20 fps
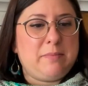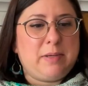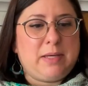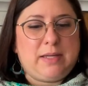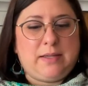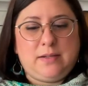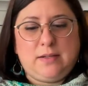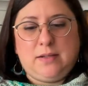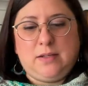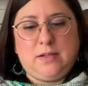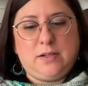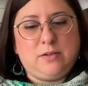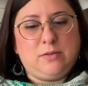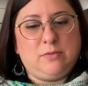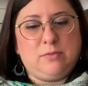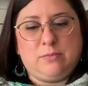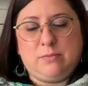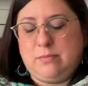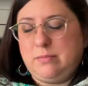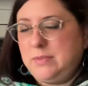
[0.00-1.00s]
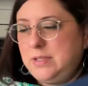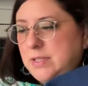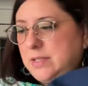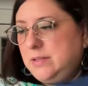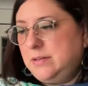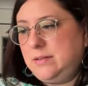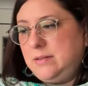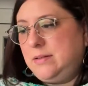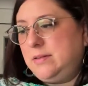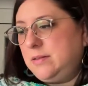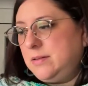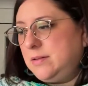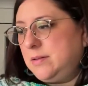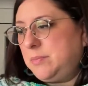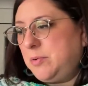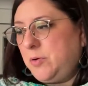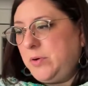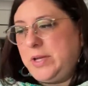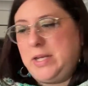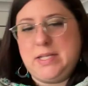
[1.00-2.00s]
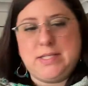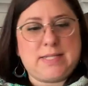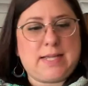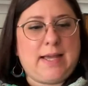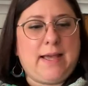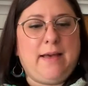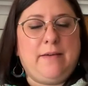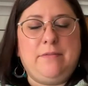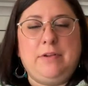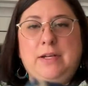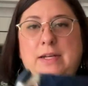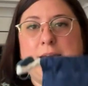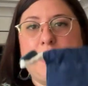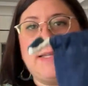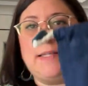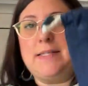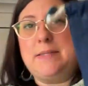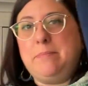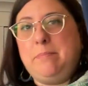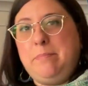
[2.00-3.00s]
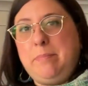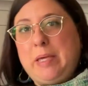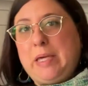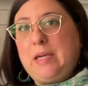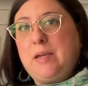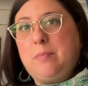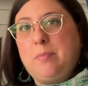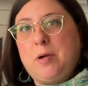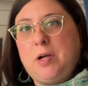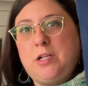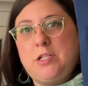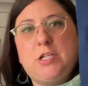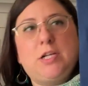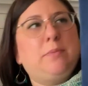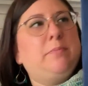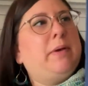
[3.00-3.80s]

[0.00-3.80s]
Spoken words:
but the point is I have a nice big project